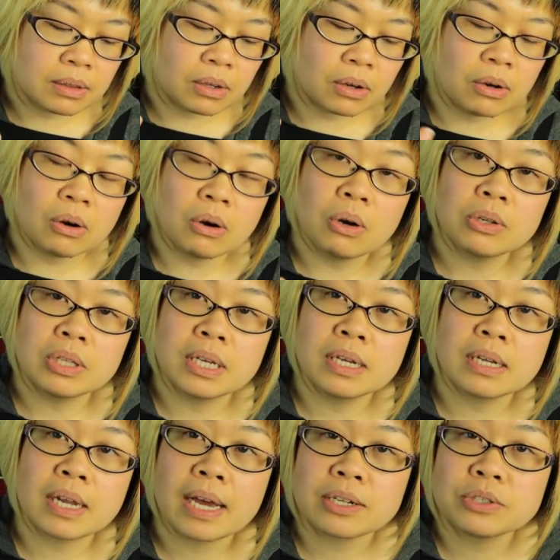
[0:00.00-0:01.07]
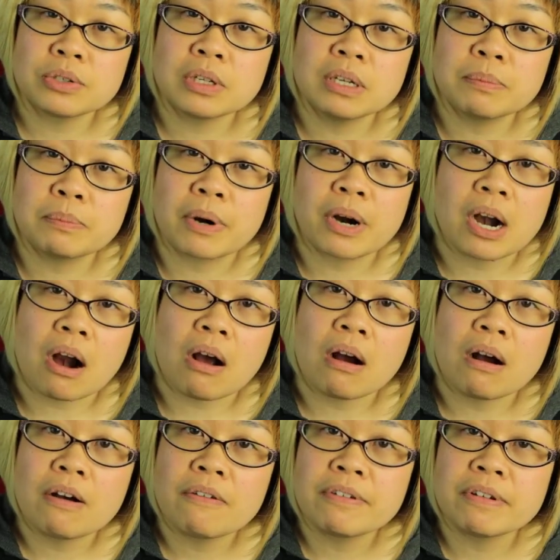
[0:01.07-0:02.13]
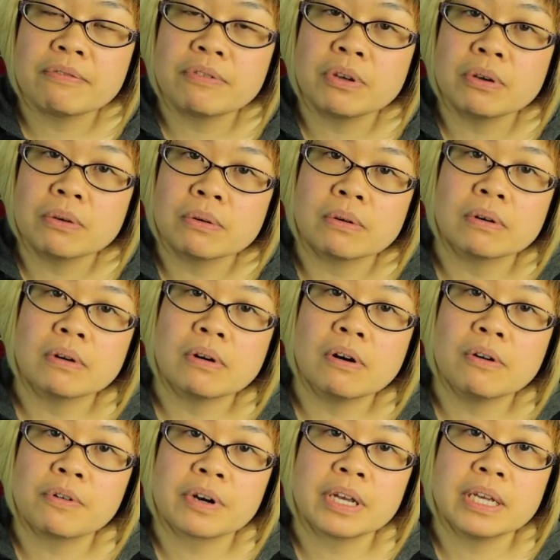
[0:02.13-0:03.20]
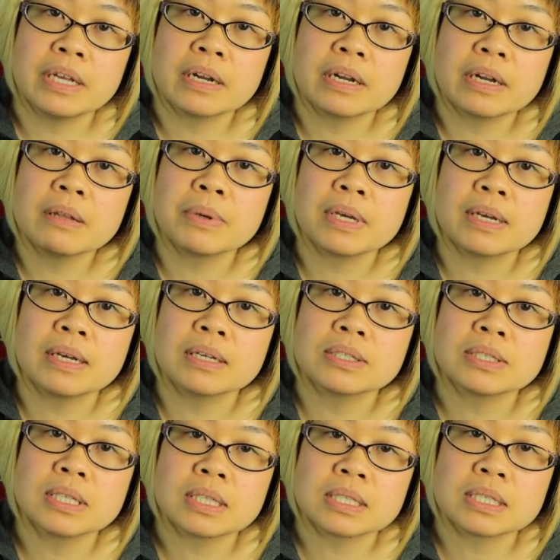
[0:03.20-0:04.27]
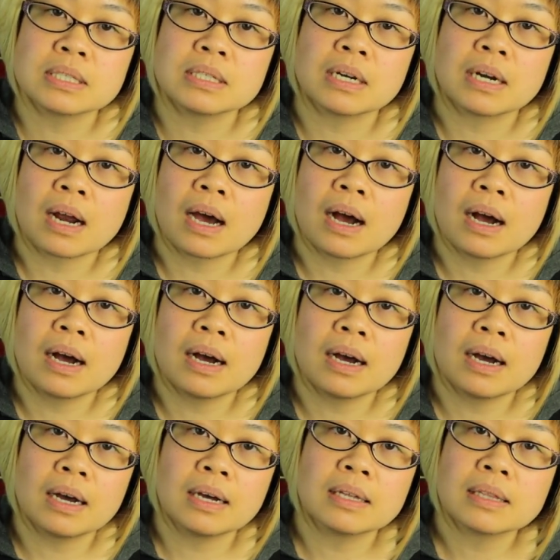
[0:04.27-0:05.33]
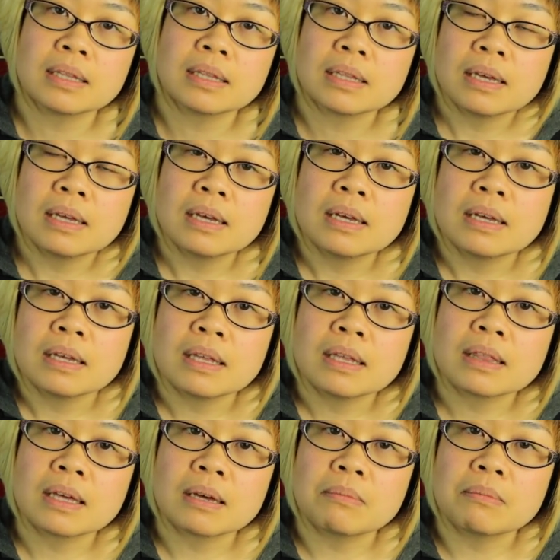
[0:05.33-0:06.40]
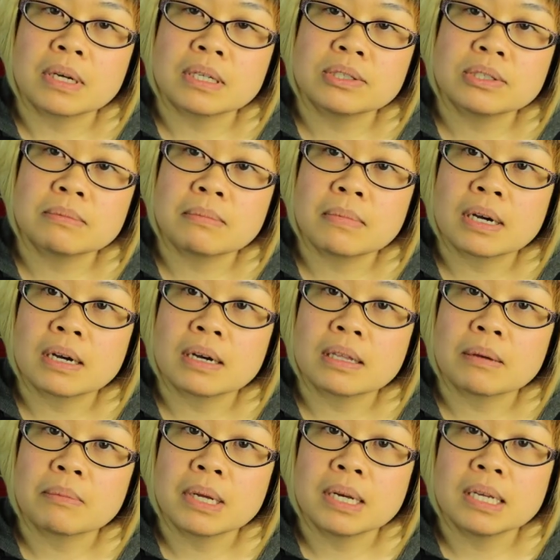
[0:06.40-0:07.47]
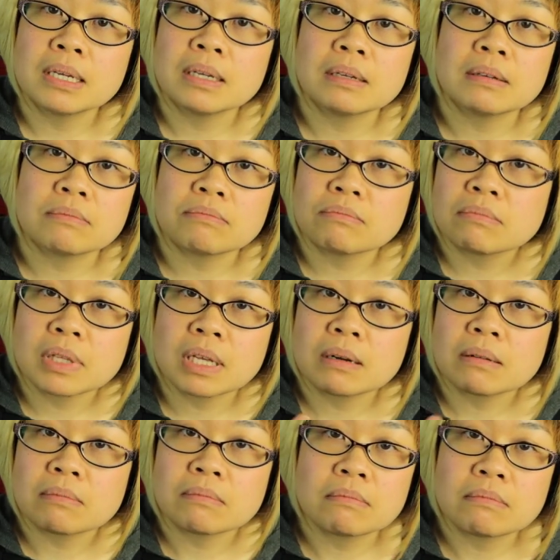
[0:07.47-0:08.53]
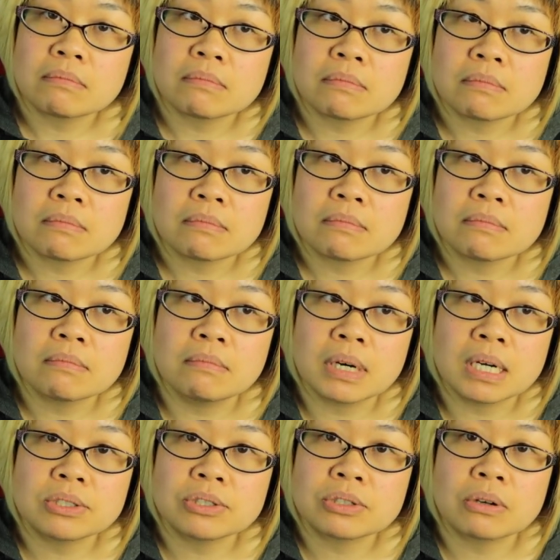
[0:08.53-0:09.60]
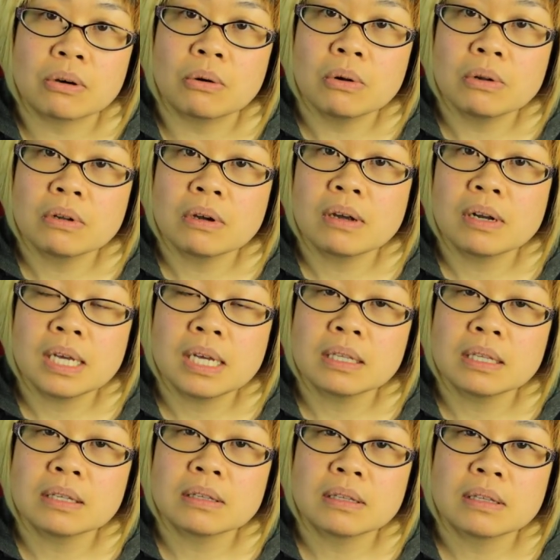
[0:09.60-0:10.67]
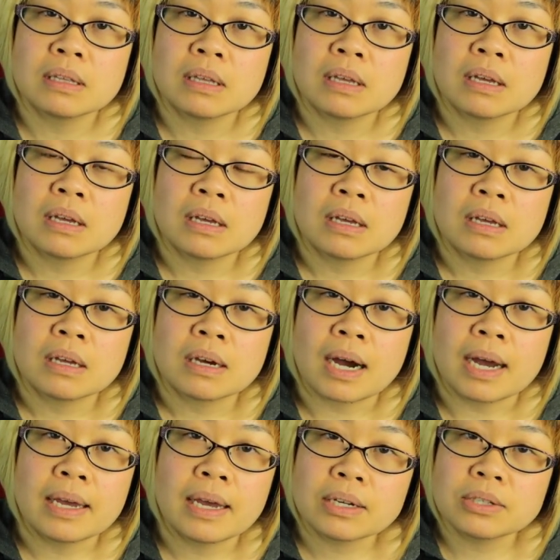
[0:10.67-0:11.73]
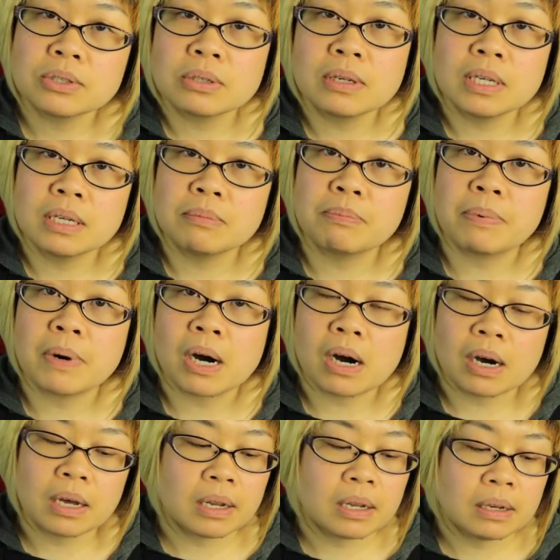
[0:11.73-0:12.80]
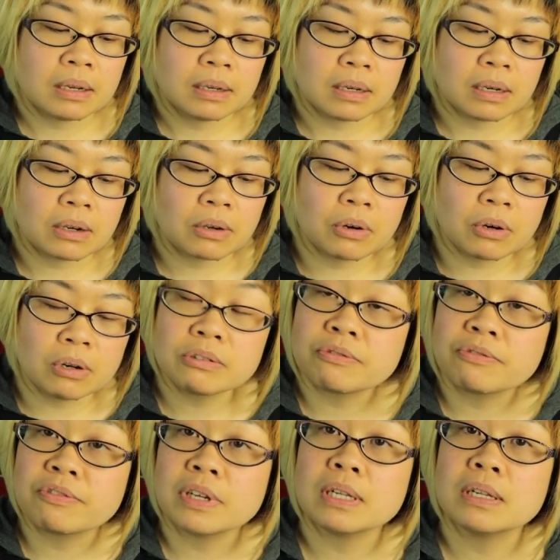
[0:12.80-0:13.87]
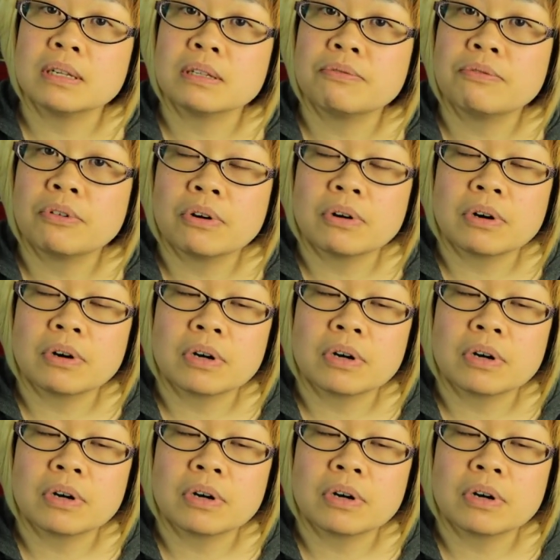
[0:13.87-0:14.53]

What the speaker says: gold can actually burn off if you overheat it because it's not that much that much gold on it. I actually bought a gold filled for